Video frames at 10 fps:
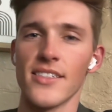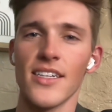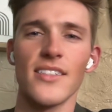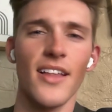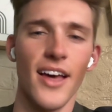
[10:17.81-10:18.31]

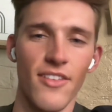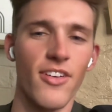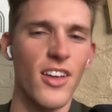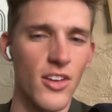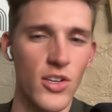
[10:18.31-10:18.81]
Because a lot of
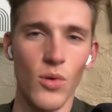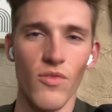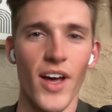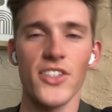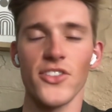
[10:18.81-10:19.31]
new
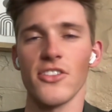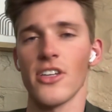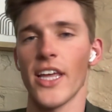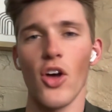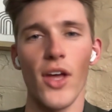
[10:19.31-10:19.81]
investors are
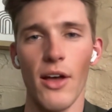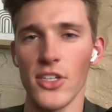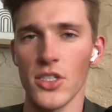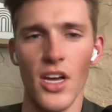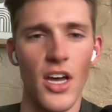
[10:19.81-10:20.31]
like, oh yeah, I'll just